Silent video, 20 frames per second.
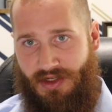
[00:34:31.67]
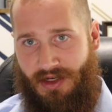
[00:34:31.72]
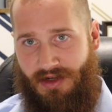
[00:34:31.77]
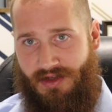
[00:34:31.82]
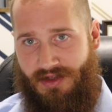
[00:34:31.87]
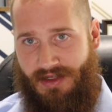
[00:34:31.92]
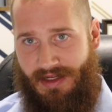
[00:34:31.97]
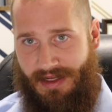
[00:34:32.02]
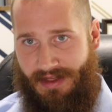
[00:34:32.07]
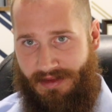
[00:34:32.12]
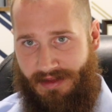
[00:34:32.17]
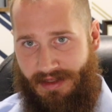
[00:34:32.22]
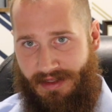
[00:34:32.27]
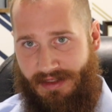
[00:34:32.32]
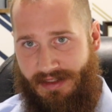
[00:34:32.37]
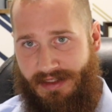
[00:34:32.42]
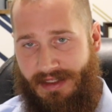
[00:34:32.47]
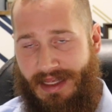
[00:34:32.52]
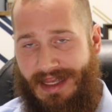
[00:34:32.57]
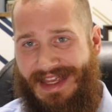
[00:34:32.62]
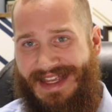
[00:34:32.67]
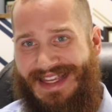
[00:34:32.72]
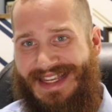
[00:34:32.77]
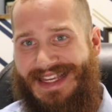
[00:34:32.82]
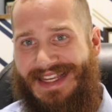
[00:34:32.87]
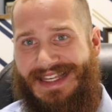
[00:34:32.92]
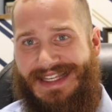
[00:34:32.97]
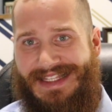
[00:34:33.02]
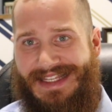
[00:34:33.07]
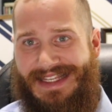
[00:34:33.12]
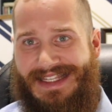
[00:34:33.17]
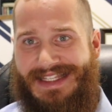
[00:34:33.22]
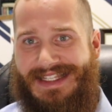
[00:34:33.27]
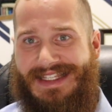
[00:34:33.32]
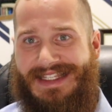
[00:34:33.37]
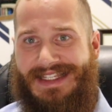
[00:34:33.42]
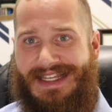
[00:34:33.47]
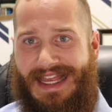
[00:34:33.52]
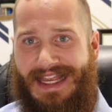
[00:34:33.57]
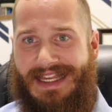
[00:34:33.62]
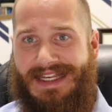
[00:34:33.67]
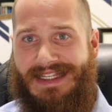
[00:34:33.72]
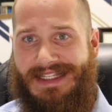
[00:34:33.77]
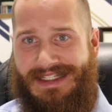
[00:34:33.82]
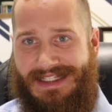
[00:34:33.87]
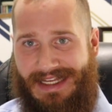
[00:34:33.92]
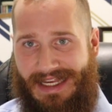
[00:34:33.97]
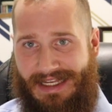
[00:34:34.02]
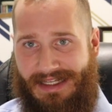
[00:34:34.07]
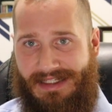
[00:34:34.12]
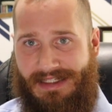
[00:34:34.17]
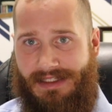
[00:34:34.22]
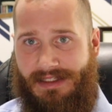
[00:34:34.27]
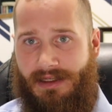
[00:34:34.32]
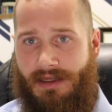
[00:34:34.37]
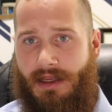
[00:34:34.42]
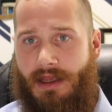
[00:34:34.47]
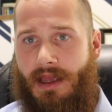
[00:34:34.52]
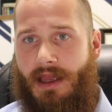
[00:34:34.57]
understand this He sustains us,